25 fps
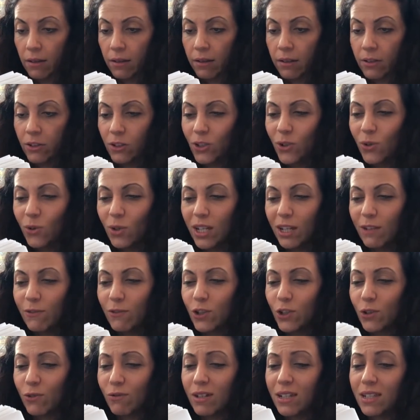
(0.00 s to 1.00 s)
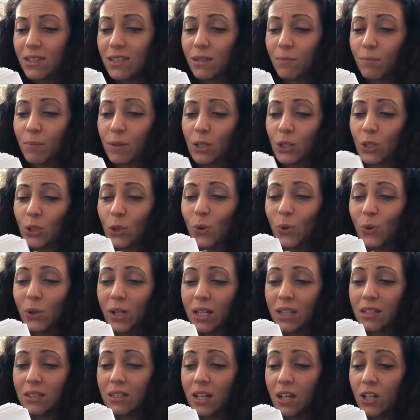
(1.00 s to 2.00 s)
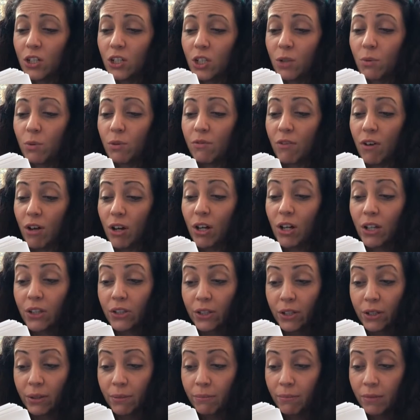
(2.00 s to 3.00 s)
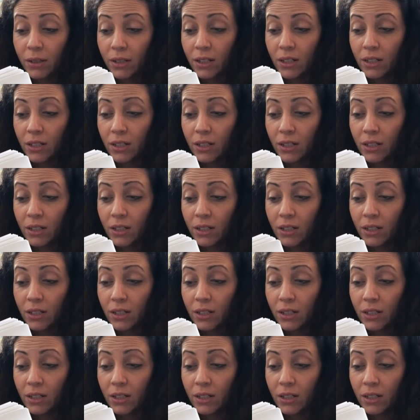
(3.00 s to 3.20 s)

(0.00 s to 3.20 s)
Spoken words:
Surely if trees had been talking to her, she would have heard them.